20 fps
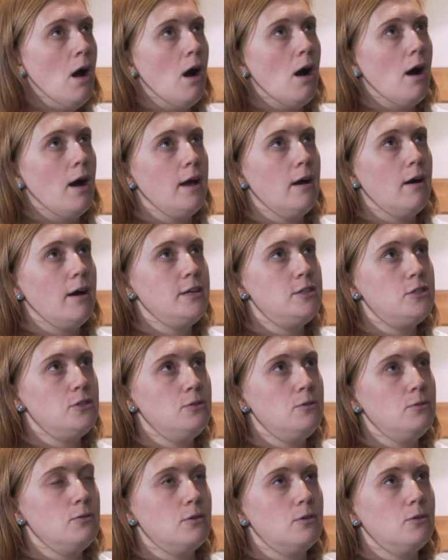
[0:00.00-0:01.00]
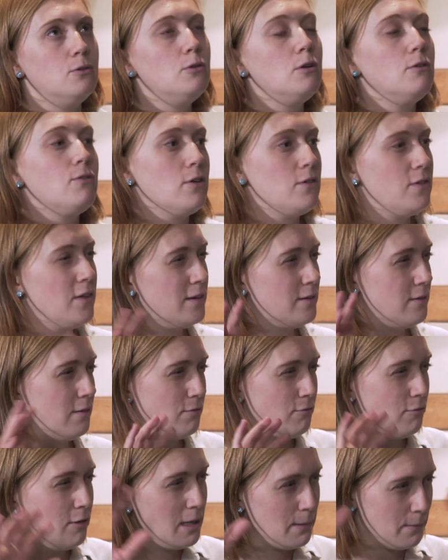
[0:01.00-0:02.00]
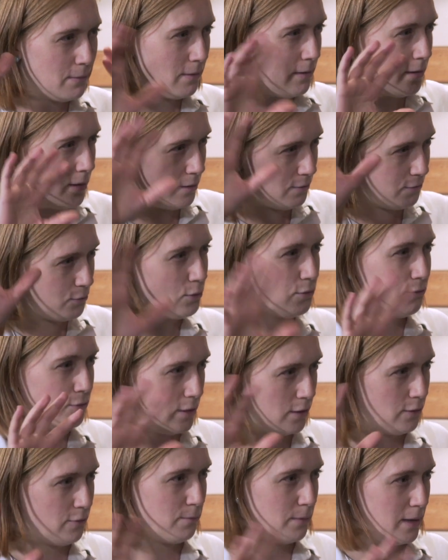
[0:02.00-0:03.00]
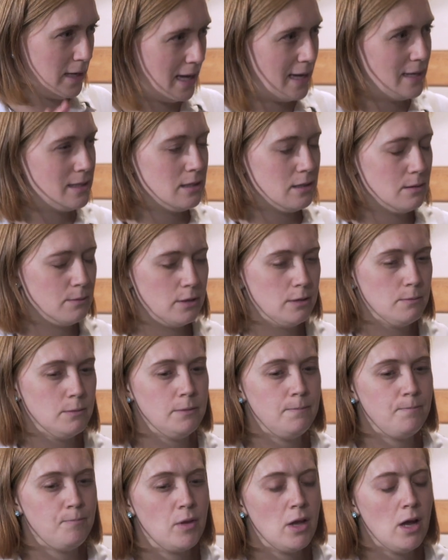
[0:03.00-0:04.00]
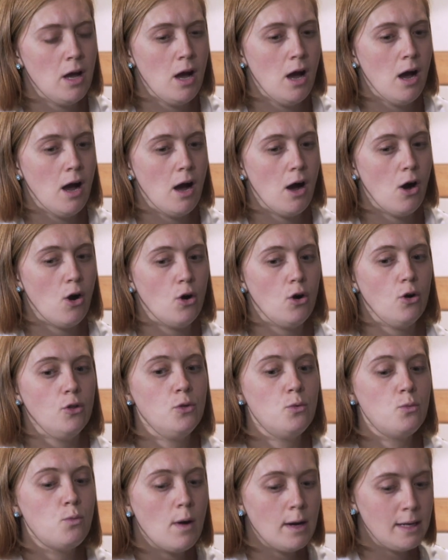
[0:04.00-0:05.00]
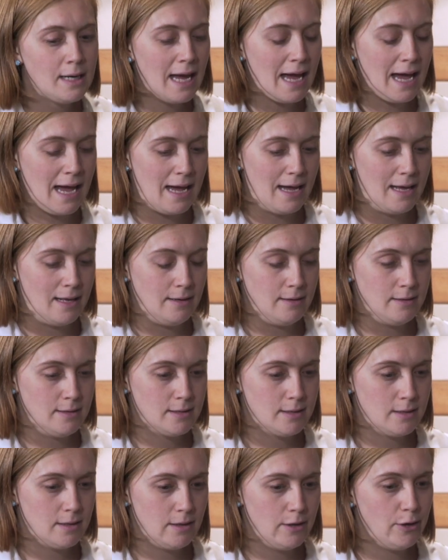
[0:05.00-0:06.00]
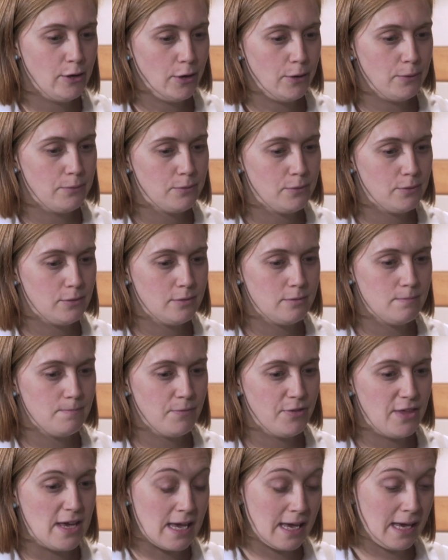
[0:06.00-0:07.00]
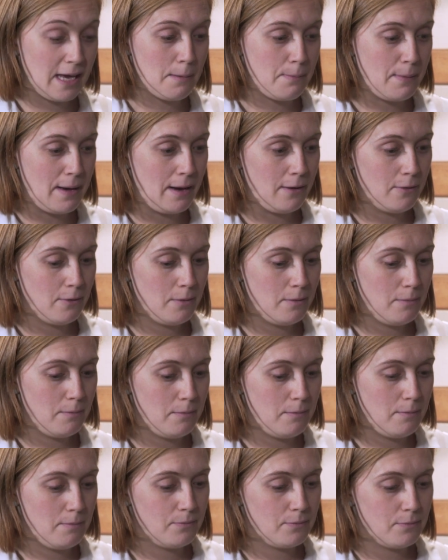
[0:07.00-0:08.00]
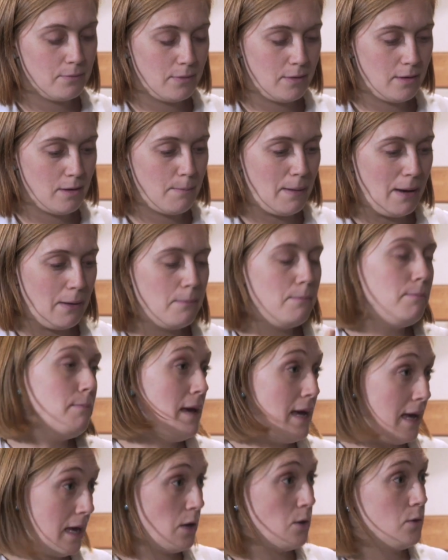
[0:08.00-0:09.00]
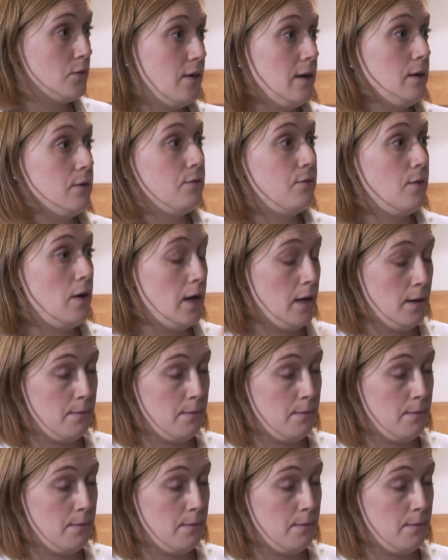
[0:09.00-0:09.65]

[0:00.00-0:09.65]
So I do, all of those things are really at the forefront of my head at the moment. On the one hand, thinking about making yourself